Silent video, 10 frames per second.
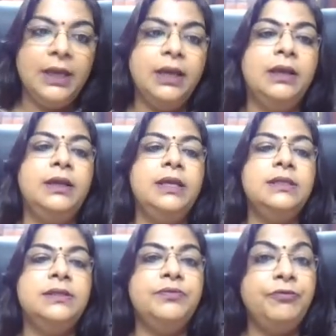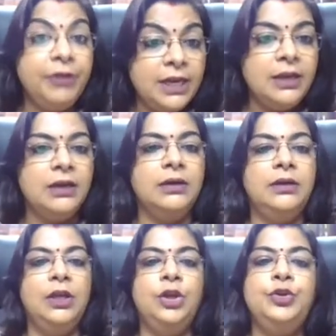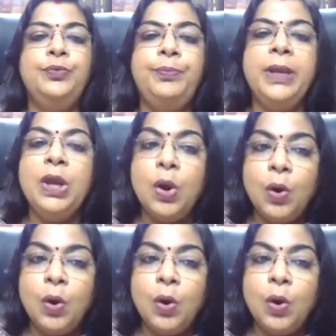uh, is failure to pay